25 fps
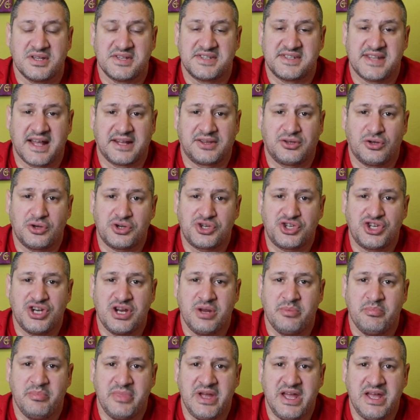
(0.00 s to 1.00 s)
Satoshi
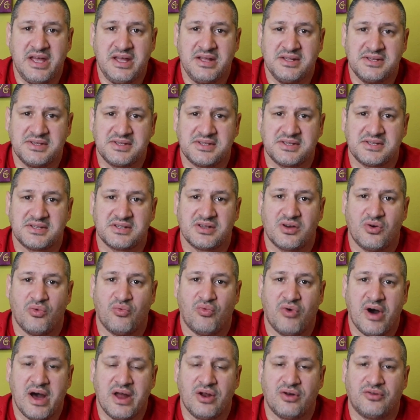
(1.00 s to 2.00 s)
means
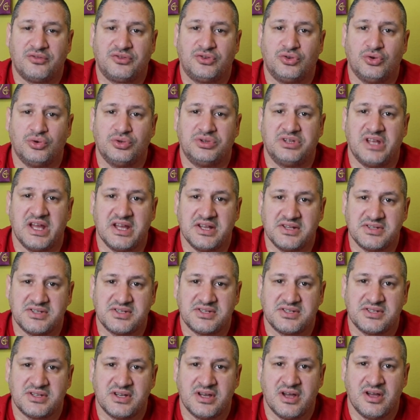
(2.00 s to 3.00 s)
one of two things.
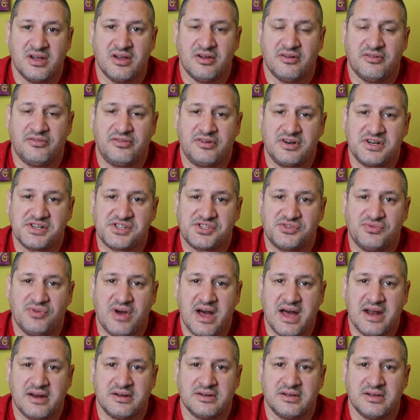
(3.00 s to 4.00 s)
First
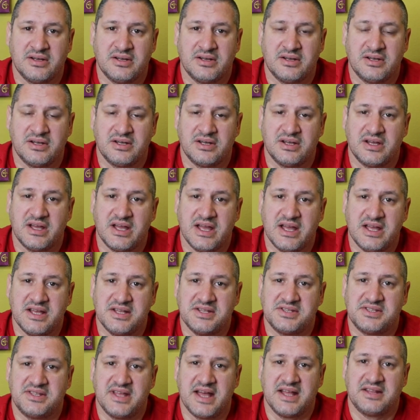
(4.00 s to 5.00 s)
one
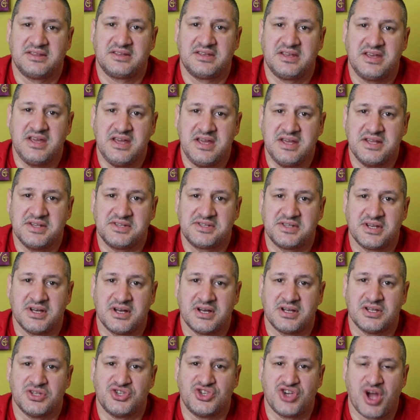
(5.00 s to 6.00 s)
is that he is
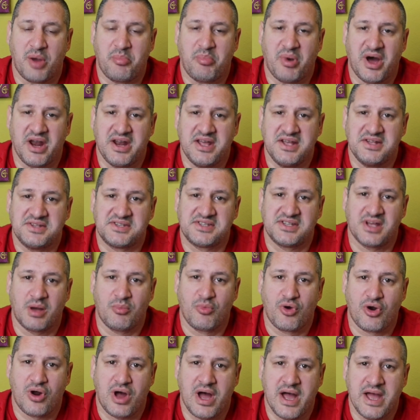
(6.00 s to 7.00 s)
a Japanese
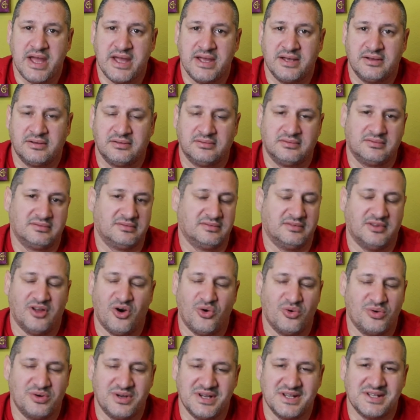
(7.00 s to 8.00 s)
samurai. No,
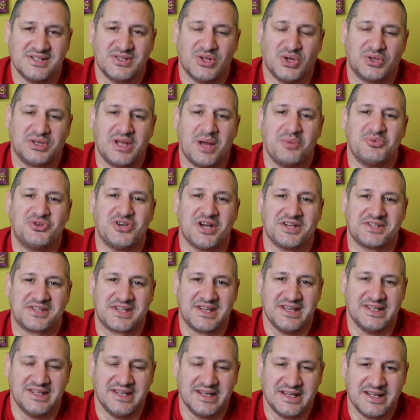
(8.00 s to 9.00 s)
he's not, I'm just
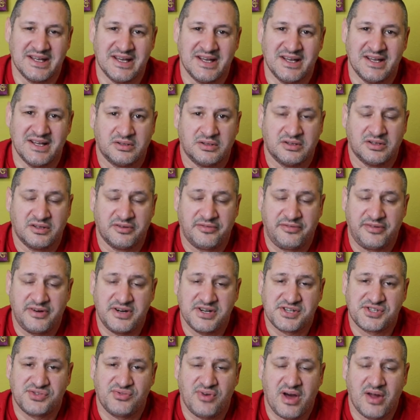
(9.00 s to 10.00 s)
kidding. The
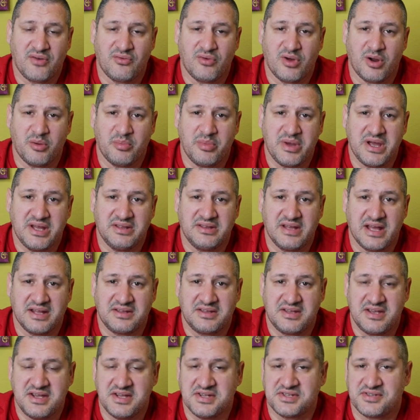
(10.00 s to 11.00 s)
first one will be that
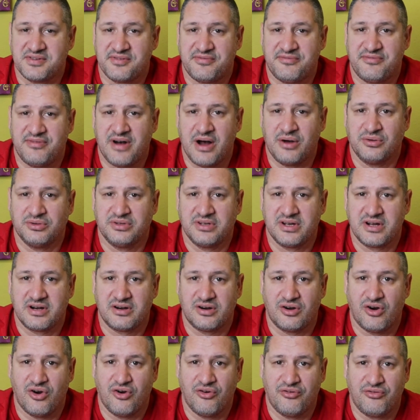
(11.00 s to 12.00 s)
he is a founder
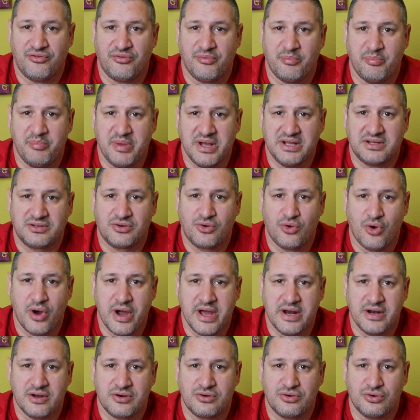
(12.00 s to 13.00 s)
of
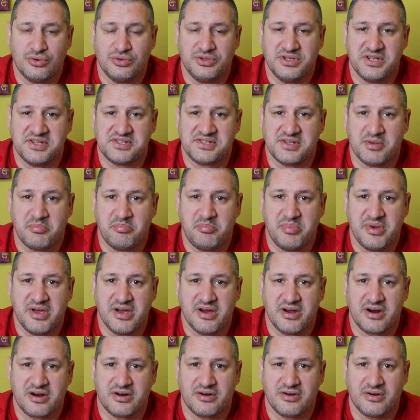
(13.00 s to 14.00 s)
Bitcoin who
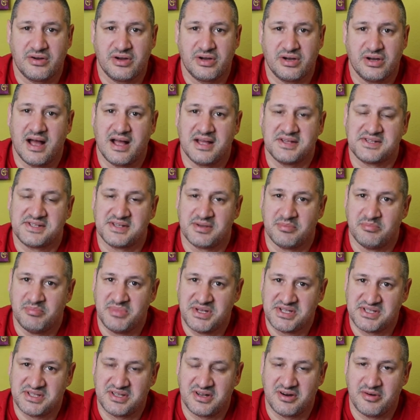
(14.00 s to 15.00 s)
disappeared as a
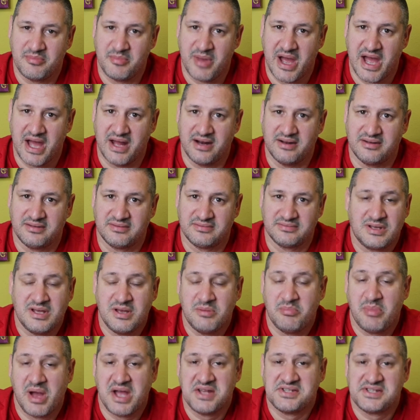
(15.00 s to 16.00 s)
mystery man. He
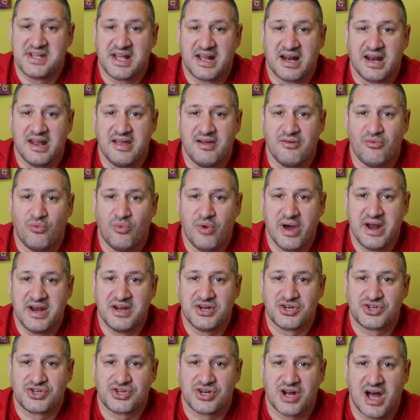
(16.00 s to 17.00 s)
basically
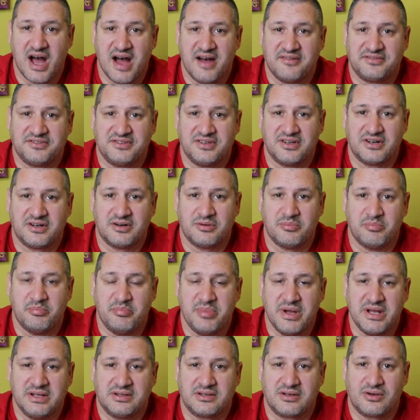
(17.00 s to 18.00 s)
vanished after
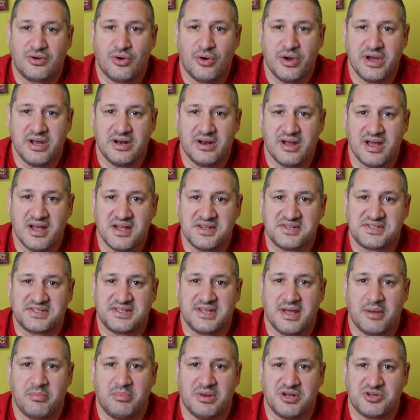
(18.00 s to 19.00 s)
Bitcoin
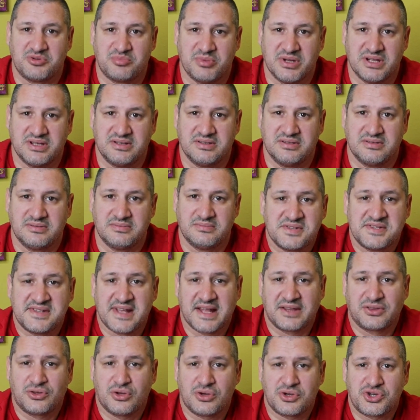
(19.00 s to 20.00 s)
establishment.
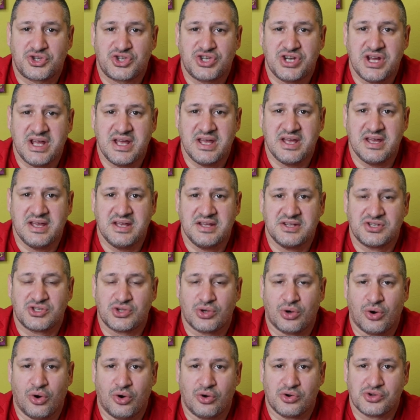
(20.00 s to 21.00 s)
Satoshi is
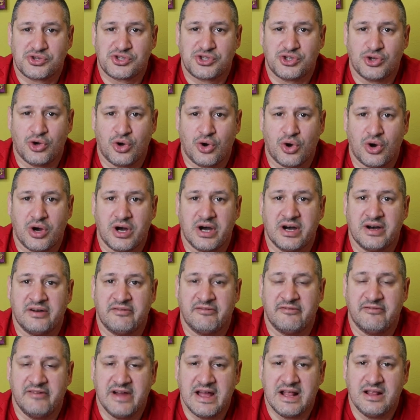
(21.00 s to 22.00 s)
also a
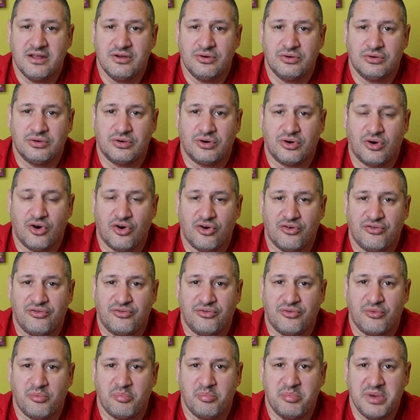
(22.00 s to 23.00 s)
value of
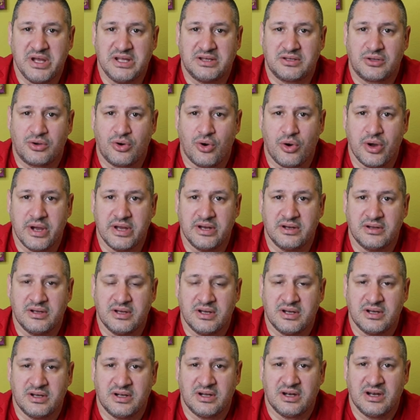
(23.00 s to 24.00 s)
Bitcoin.
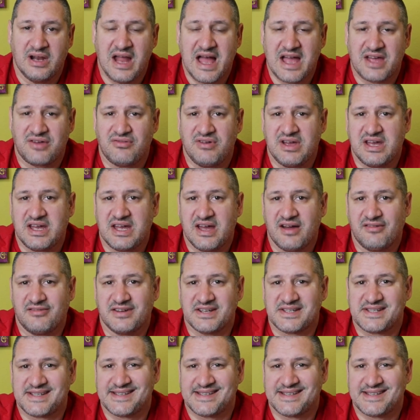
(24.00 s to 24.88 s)
Like we have a